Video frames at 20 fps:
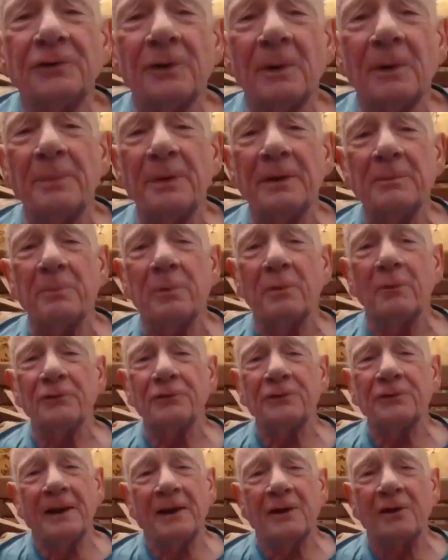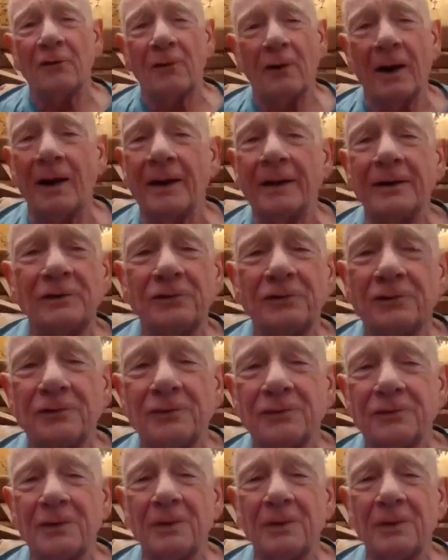Some people say Christ,